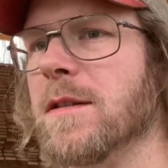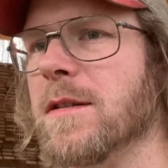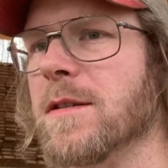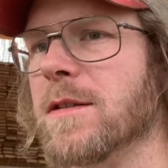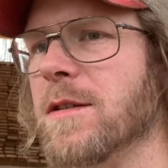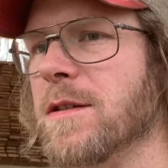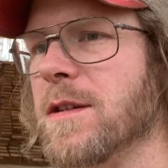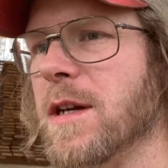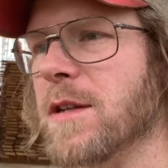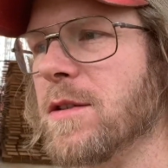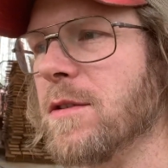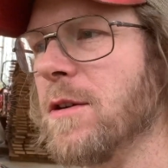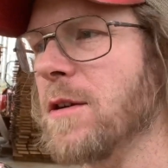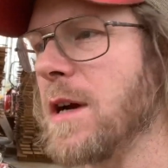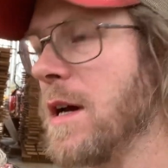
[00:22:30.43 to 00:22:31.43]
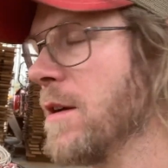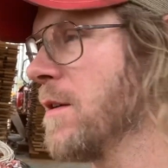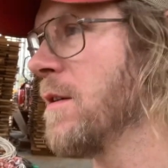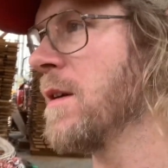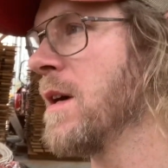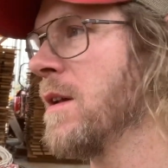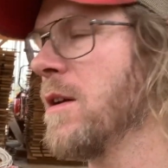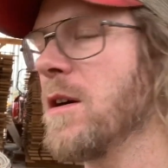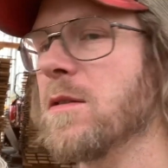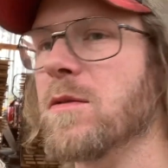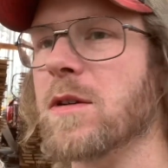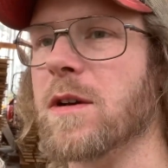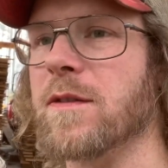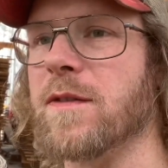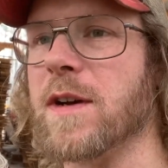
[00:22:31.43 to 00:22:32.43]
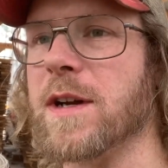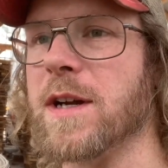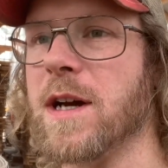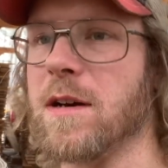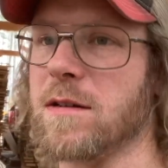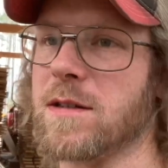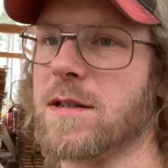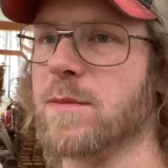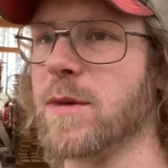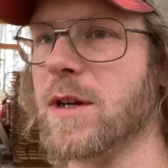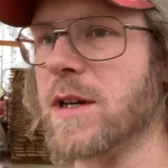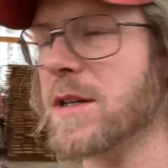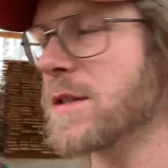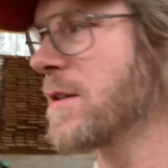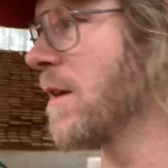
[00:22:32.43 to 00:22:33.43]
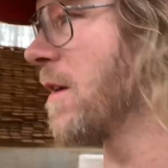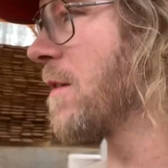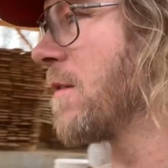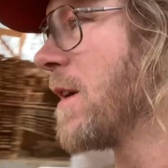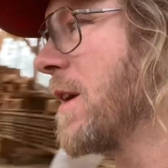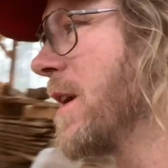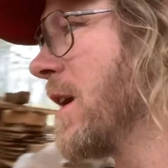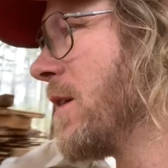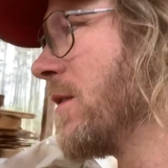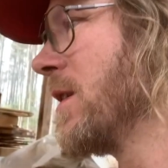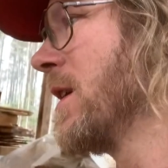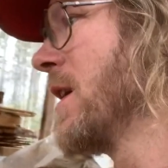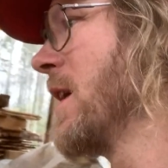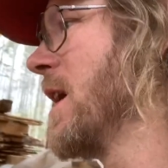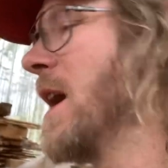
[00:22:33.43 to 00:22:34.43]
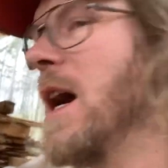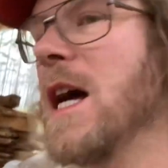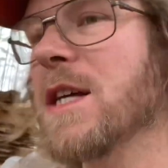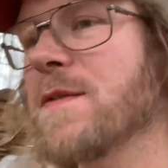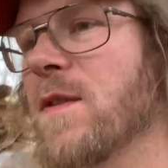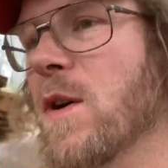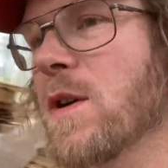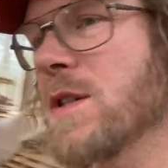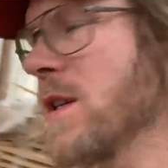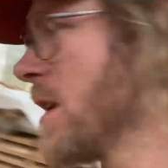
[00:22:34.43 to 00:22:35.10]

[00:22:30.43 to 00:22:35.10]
Shouldn't take too long. I don't know how long. We're going to find out because I'm going to get started right now. As far as the